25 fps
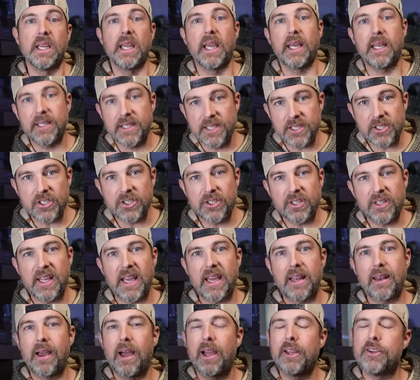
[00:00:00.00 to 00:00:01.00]
In addition to
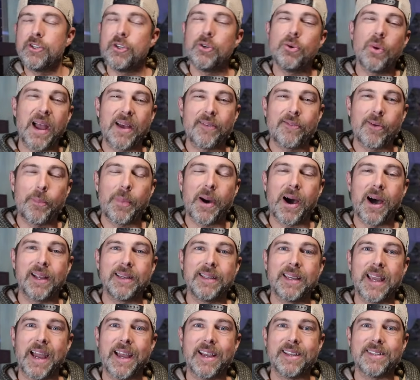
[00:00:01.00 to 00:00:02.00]
that, I do have a
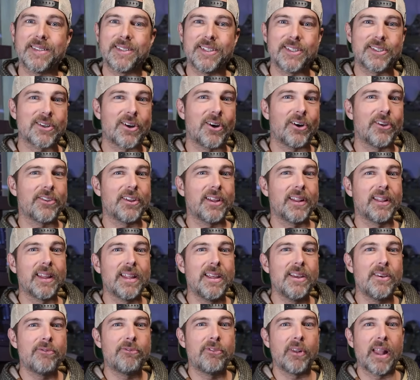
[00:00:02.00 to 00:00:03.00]
podcast. It's called the
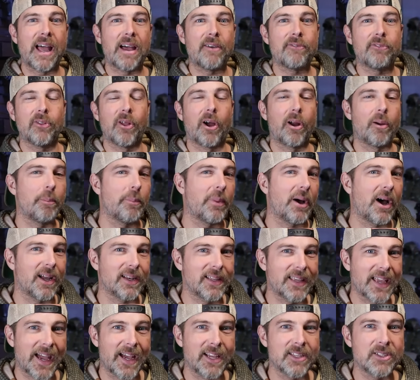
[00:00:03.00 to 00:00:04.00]
Live, Laugh, LARP
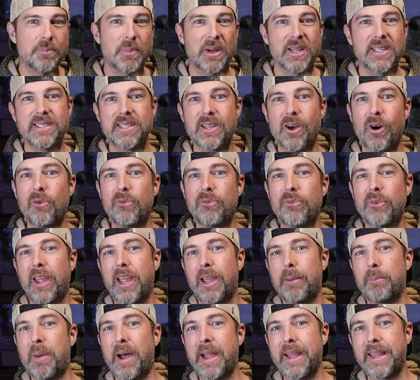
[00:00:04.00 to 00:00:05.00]
podcast. Myself
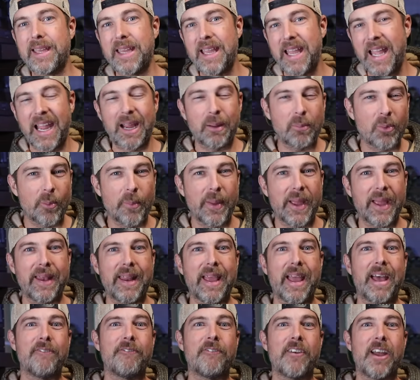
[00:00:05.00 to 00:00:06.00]
and my cameraman,
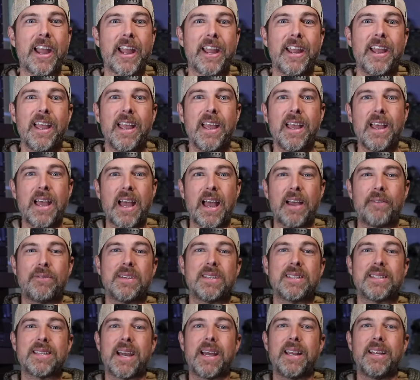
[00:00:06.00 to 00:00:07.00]
Hefe, have
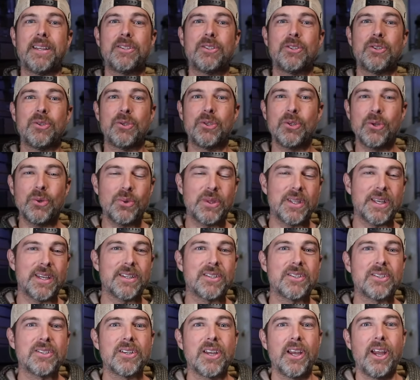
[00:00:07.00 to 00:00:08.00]
decided to do
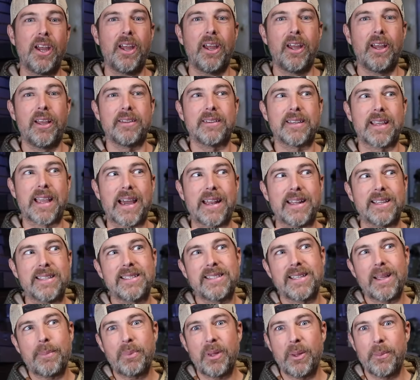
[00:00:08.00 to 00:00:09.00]
this to kind of
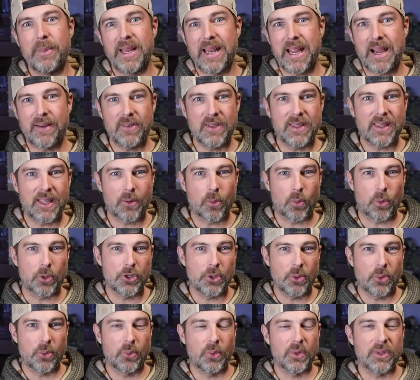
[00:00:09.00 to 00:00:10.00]
supplement everything we're
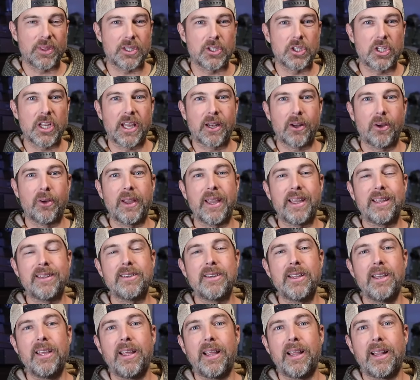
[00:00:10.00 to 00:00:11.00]
doing with the channel
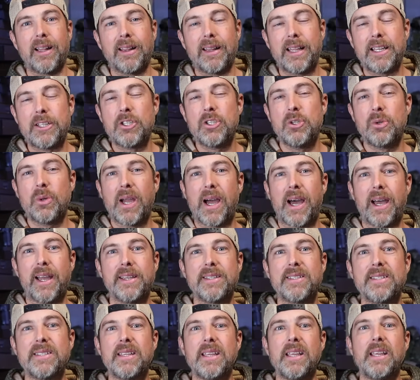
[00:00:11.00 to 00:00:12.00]
and let you
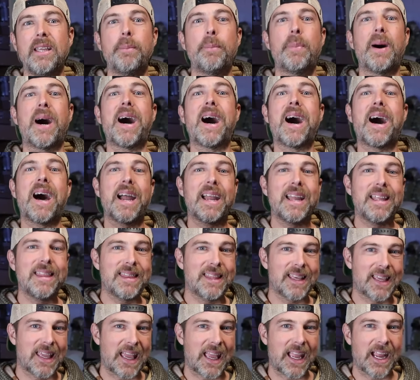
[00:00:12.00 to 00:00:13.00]
guys see behind
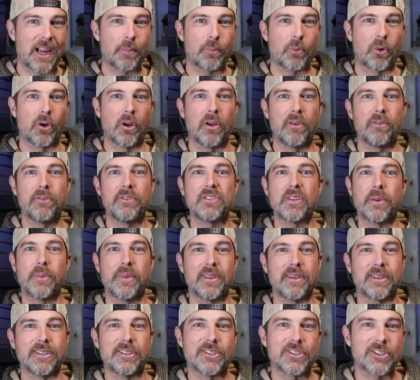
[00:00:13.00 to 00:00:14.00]
the camera of some of
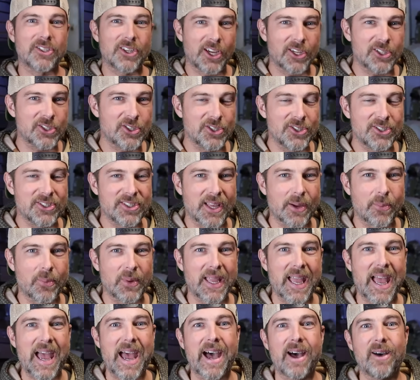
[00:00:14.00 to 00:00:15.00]
the discussions that we
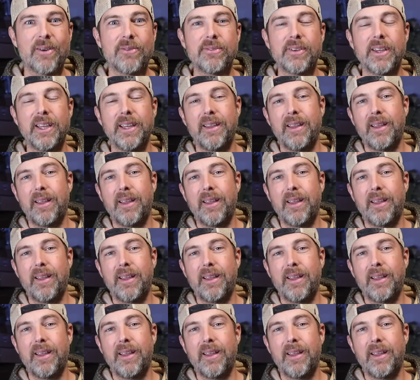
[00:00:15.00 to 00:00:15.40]
have.